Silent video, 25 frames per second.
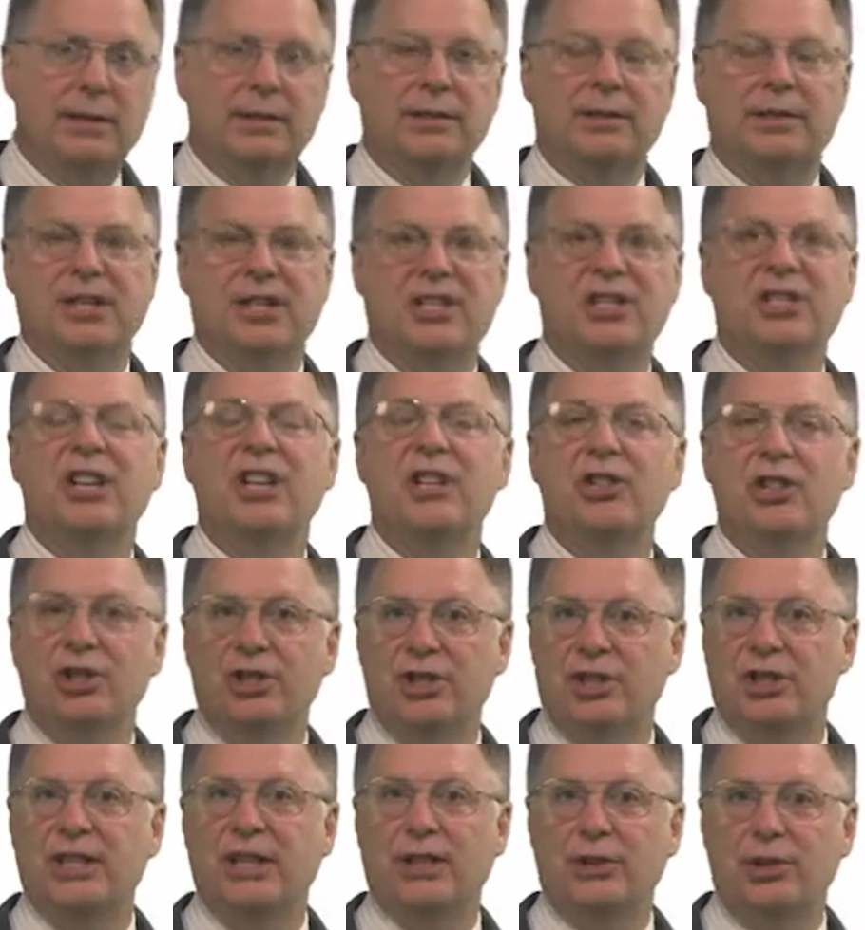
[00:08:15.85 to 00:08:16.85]

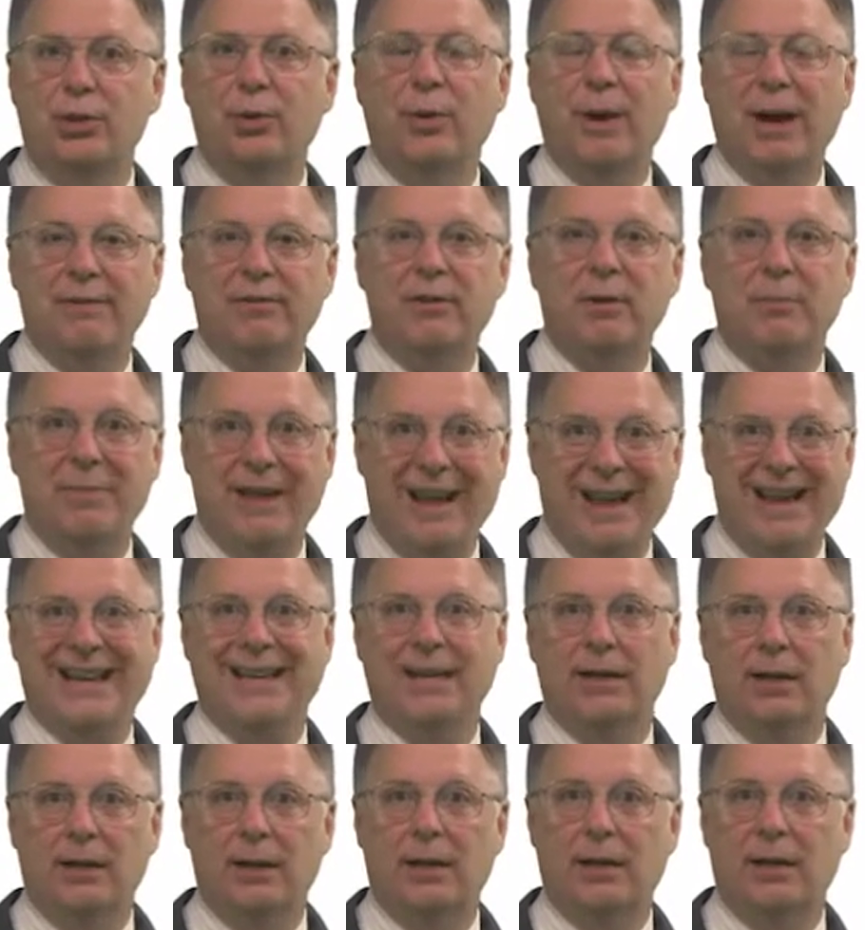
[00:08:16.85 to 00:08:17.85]
decisions that you have to make
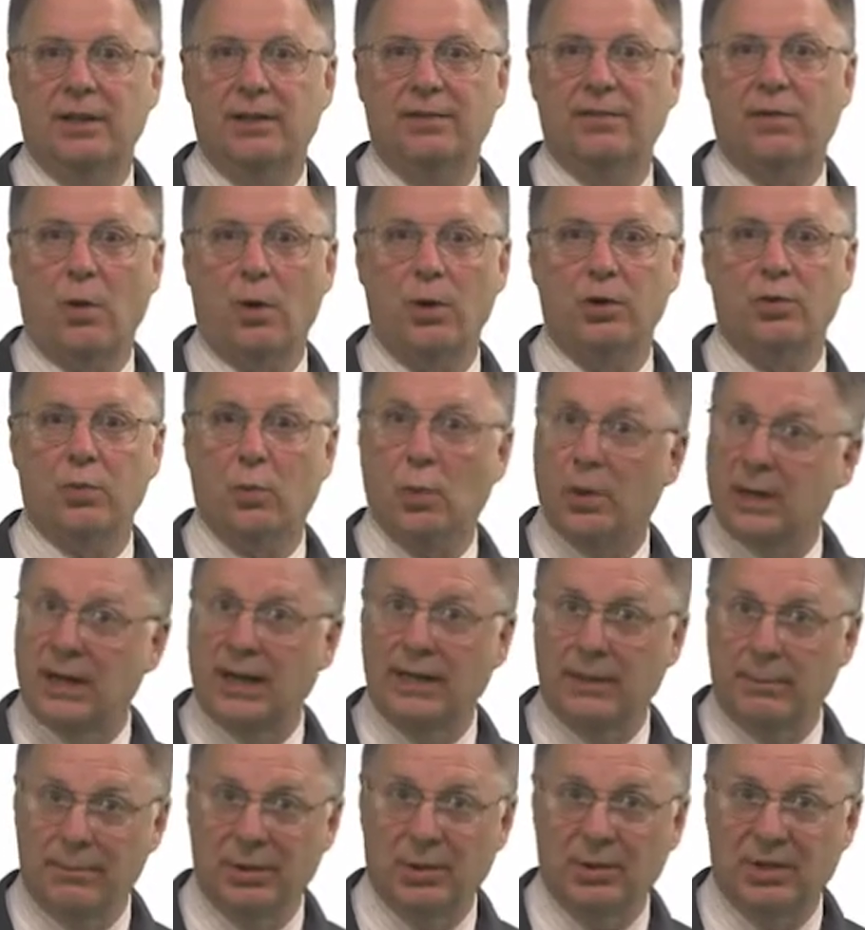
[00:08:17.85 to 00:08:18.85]
as far as what
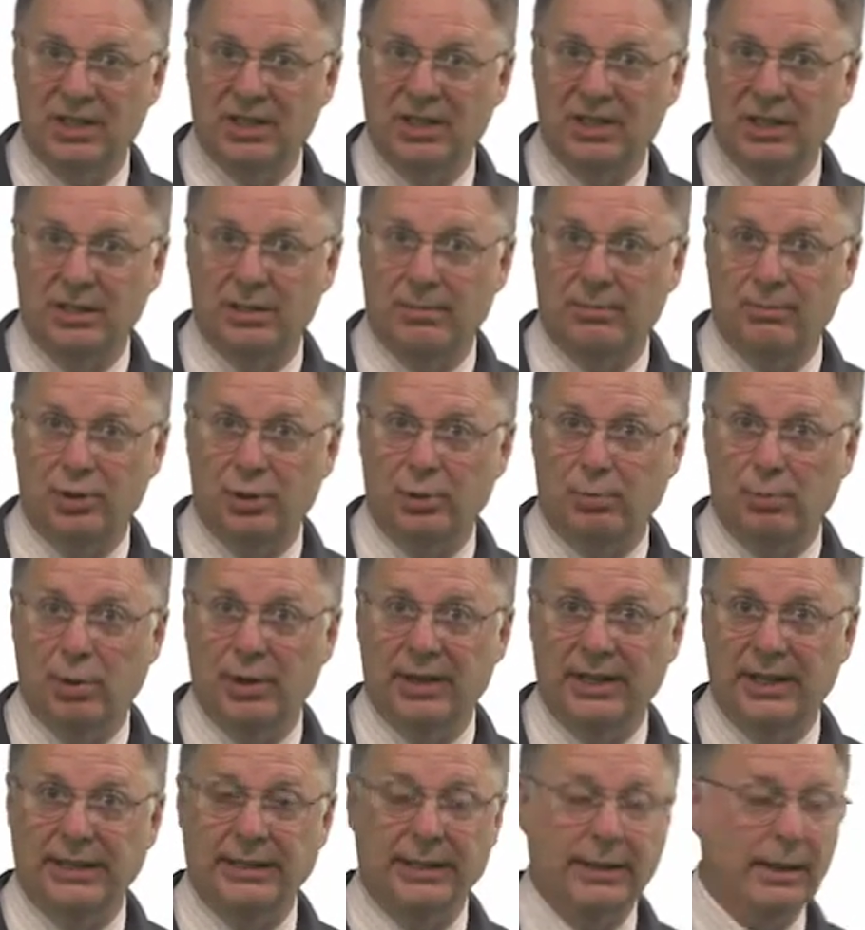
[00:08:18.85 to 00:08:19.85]
kind of building systems you
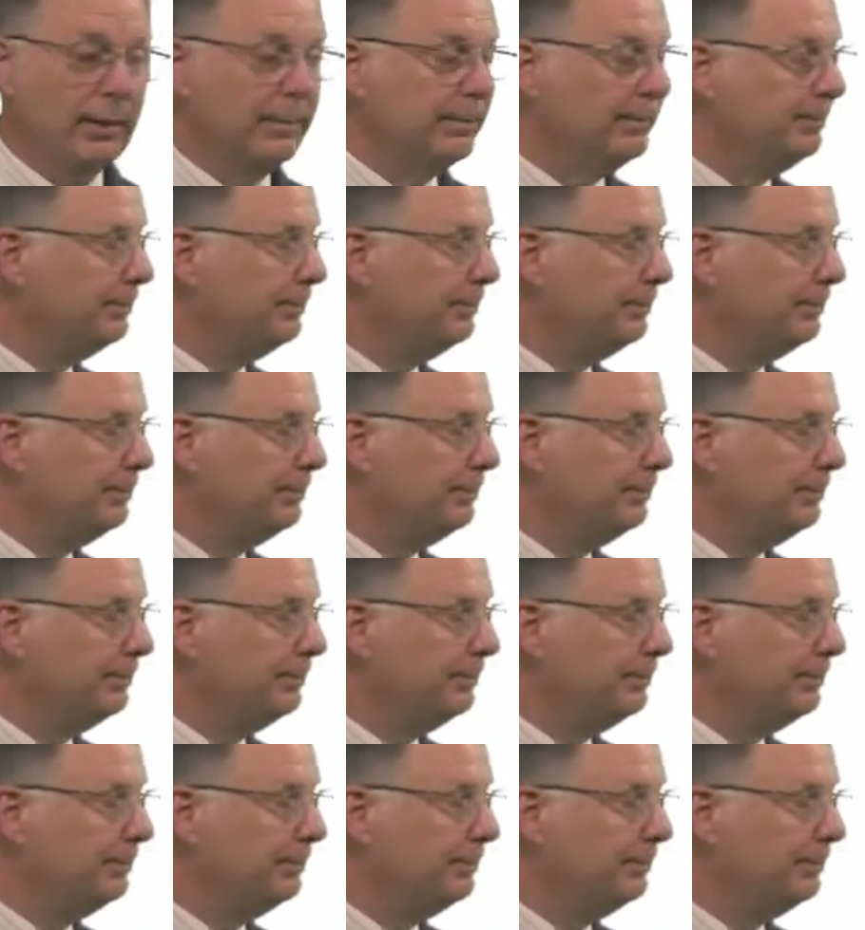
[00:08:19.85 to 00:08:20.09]
put in there.